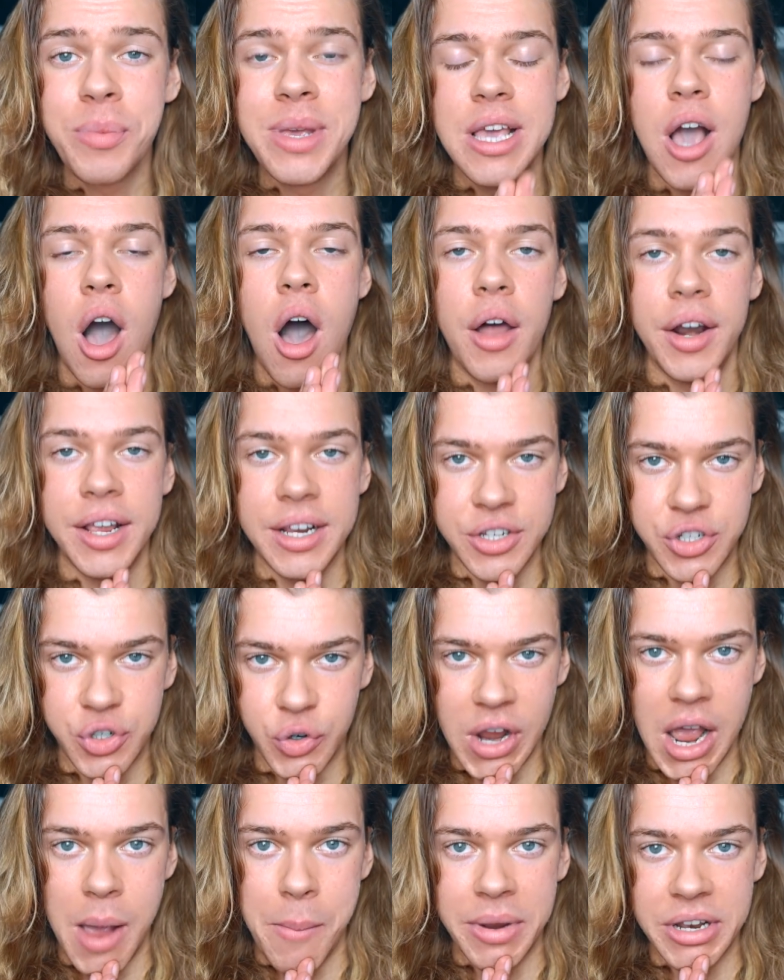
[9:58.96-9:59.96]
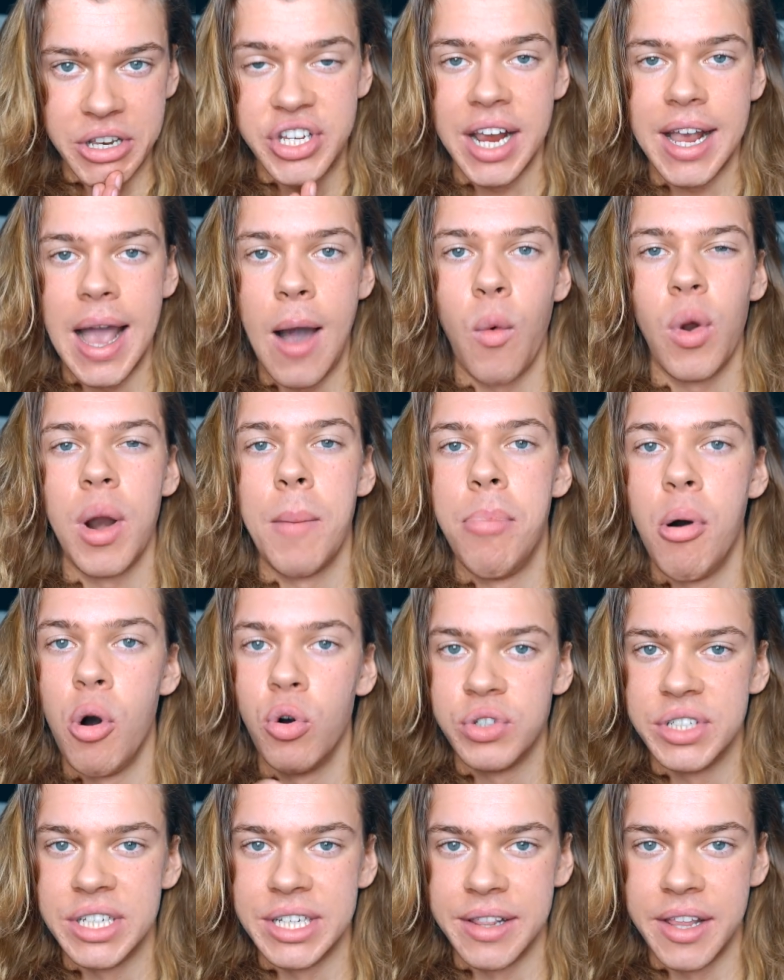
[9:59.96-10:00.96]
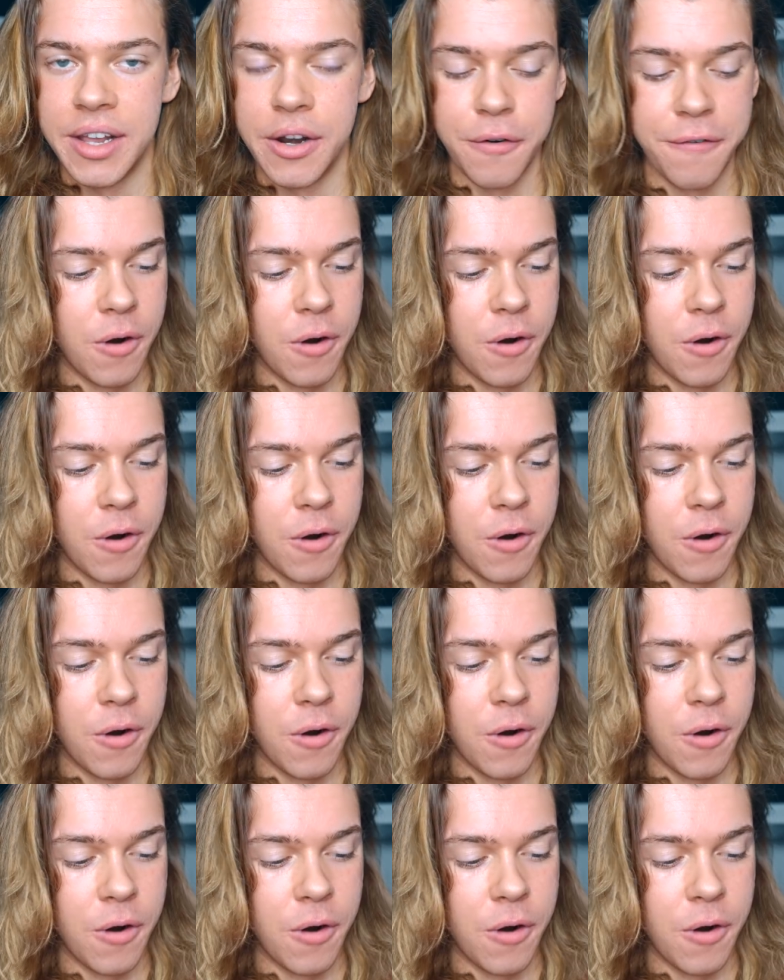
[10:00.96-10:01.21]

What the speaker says: me on Instagram and check out what I'm posting there